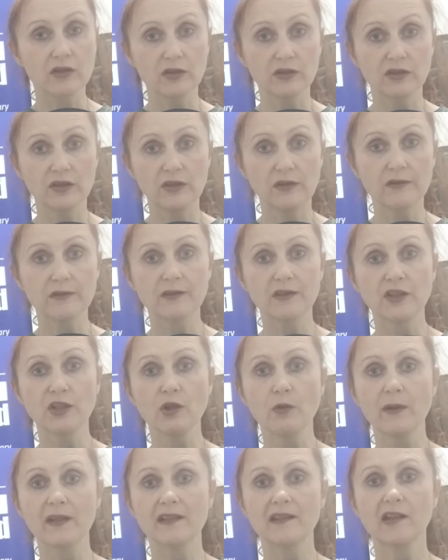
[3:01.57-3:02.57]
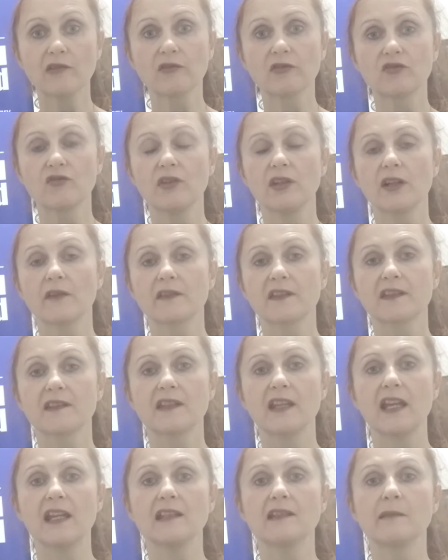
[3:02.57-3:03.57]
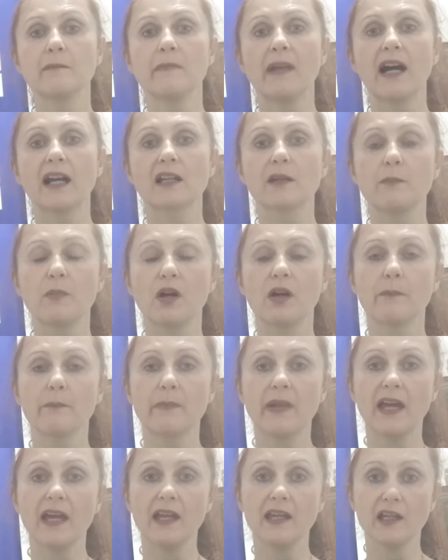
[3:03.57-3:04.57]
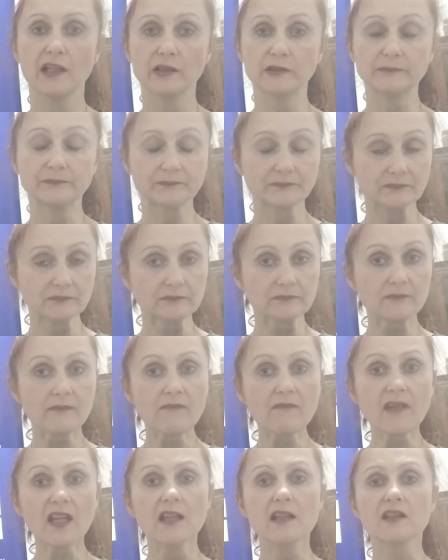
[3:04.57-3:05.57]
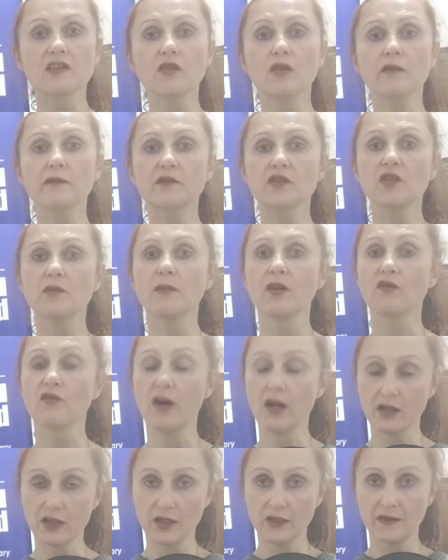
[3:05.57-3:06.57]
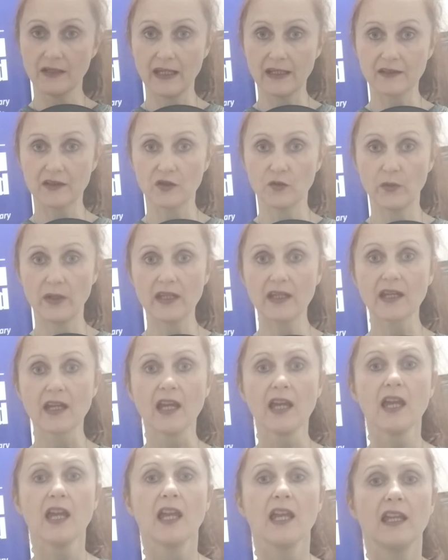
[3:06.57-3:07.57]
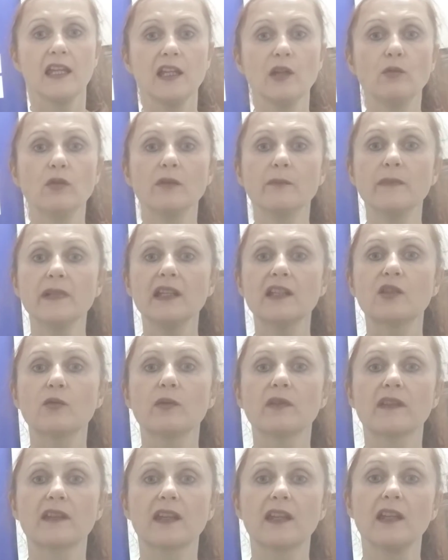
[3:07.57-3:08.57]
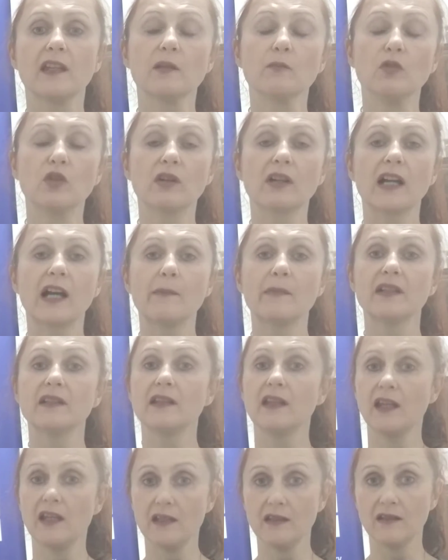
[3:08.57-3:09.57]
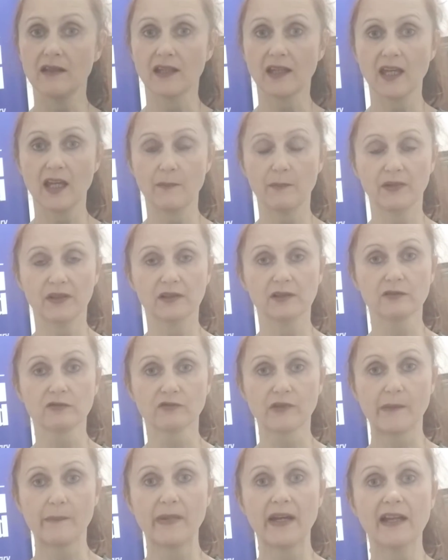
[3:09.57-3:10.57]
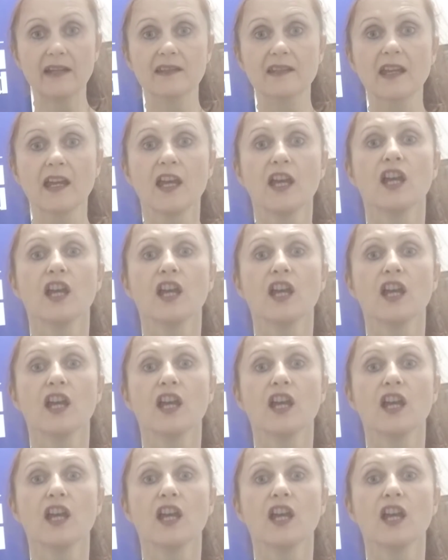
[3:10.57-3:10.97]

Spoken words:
good news, U.S. Secretary of State Mike Pompeo is off to Morocco next week. He will meet with King Mohammed in the capital, Rabat,